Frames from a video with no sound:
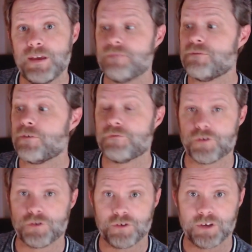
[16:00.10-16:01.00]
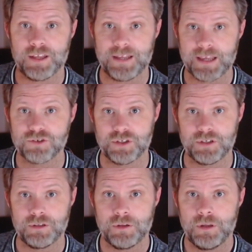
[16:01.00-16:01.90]
for further
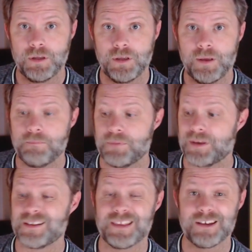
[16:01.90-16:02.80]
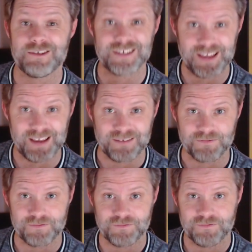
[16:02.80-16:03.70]
connection because they're
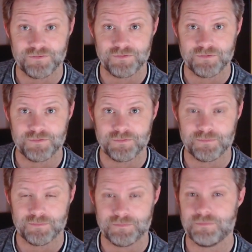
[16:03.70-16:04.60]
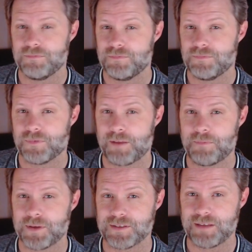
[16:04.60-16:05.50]
safe. Does that
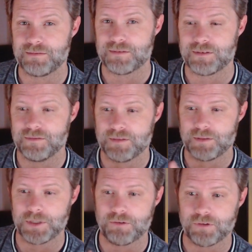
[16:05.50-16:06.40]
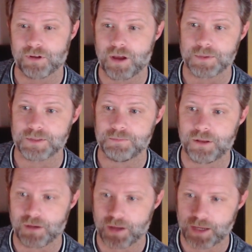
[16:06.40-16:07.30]
make sense? Let me know in the comments
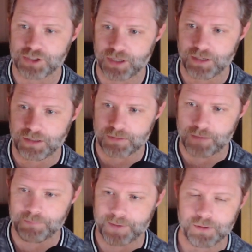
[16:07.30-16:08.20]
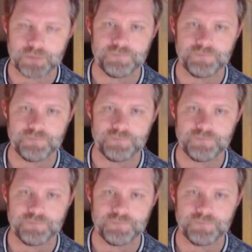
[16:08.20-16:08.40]
below. Hi, Shani. Hi, Pamela.